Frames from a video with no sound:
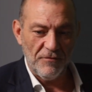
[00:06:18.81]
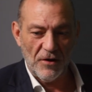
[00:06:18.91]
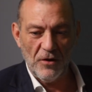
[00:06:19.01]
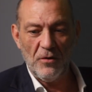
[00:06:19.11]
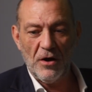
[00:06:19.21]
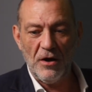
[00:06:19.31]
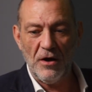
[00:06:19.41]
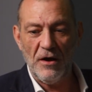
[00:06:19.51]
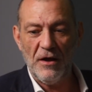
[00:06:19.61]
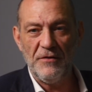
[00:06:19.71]

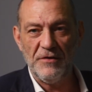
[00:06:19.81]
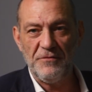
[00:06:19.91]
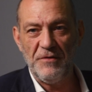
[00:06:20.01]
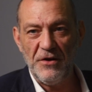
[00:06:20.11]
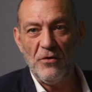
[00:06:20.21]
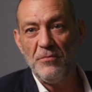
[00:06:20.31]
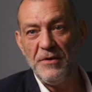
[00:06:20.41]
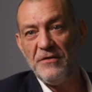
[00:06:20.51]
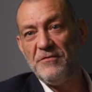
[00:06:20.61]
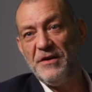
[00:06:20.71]
follow this video or
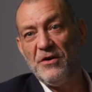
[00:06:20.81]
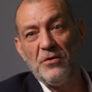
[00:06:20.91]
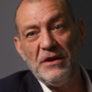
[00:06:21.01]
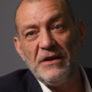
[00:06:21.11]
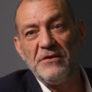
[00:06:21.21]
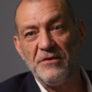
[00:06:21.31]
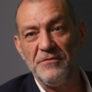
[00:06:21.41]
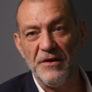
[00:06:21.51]
be in the video or link to this